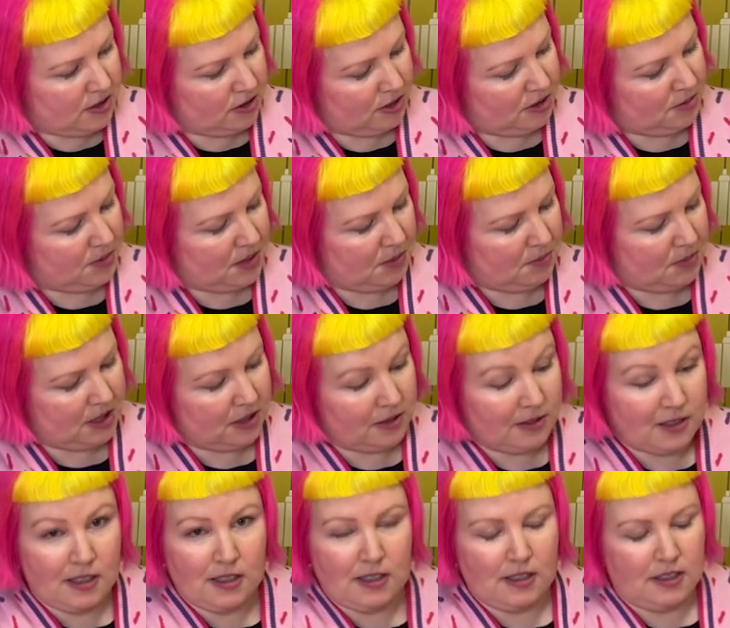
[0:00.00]
So it could be a bit
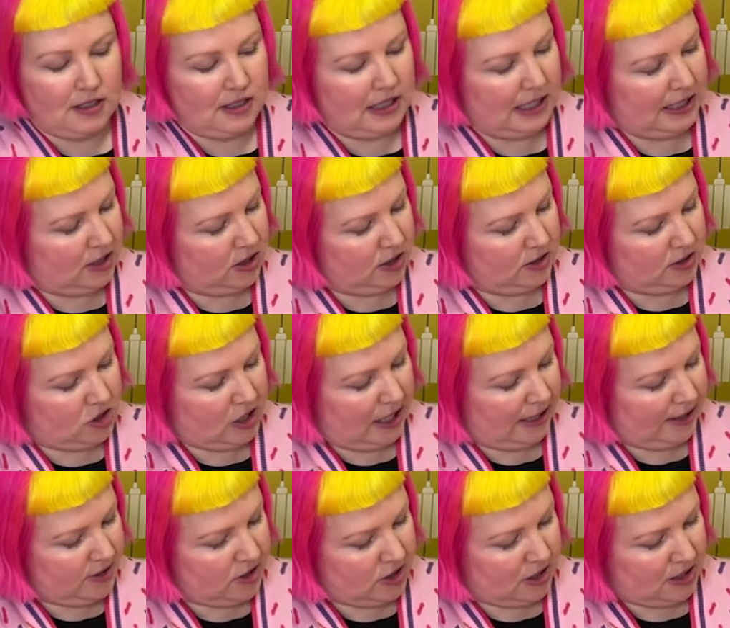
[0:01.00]

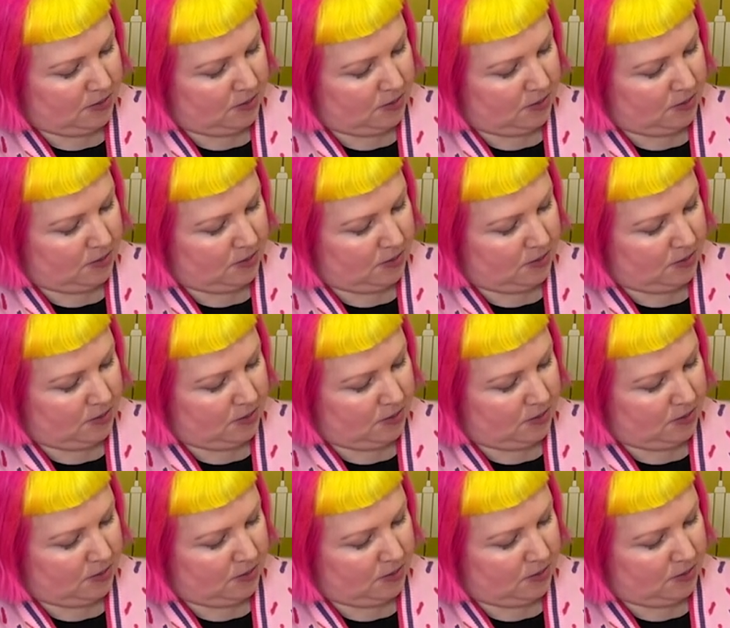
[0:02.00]
challenging